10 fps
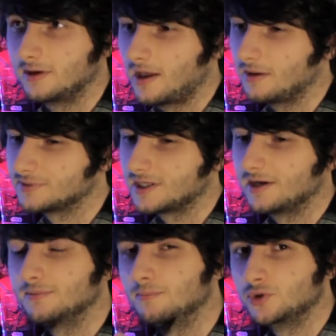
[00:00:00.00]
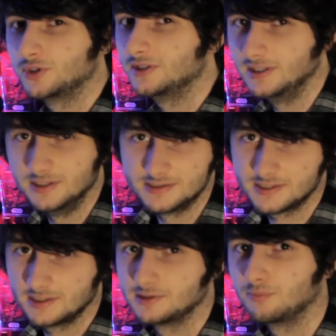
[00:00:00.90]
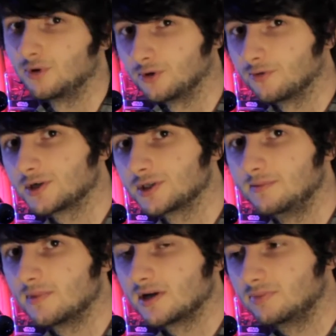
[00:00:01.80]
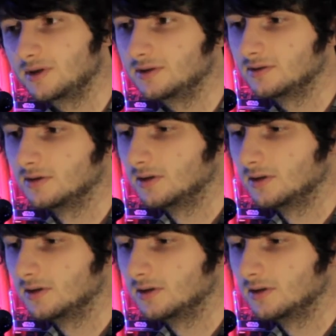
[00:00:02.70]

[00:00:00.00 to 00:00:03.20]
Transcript: It helps add a much needed sense of progression, in my opinion.